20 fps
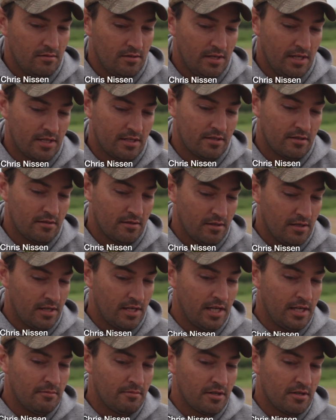as a
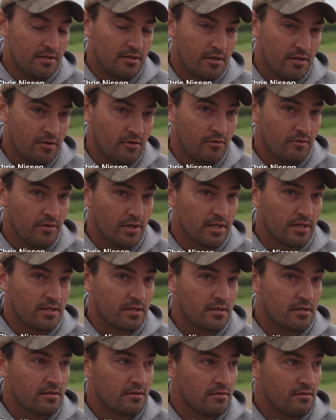neighbor, you know it
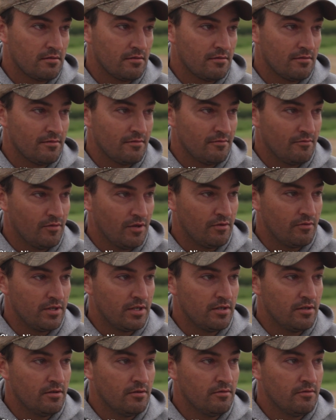works, what we
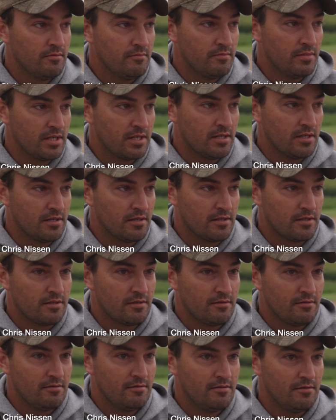do,
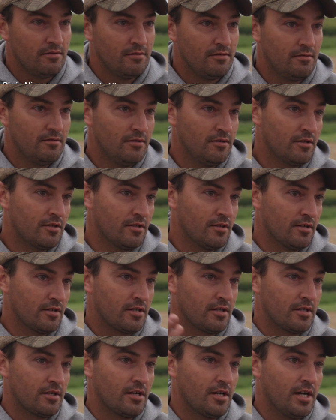because you can look
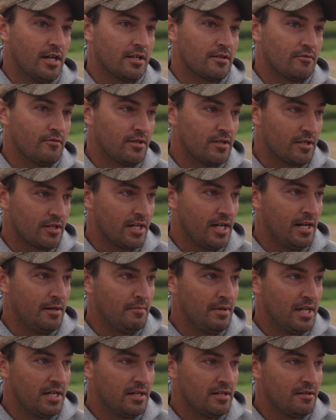across when you're
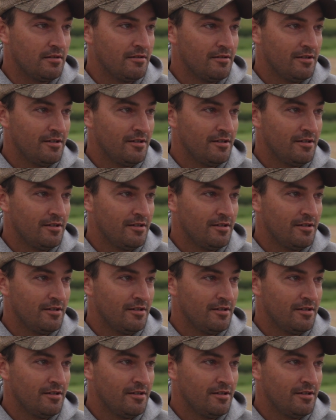combining